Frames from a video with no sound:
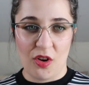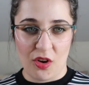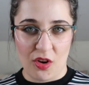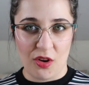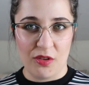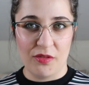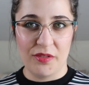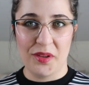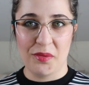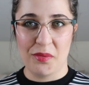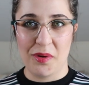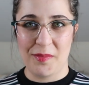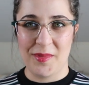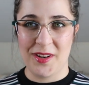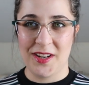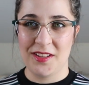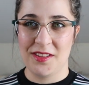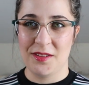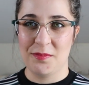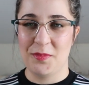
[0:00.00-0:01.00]
of the
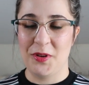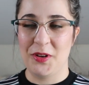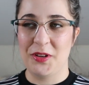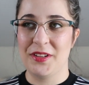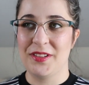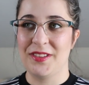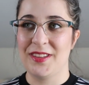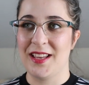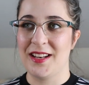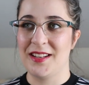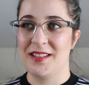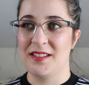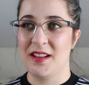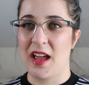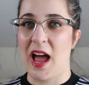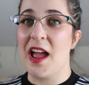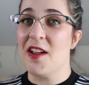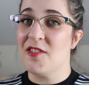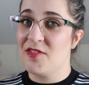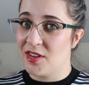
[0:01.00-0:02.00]
women in the book that
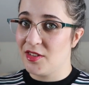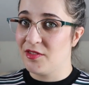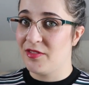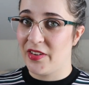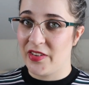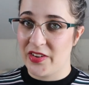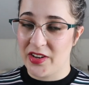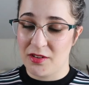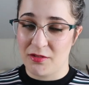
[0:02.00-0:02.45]
I found very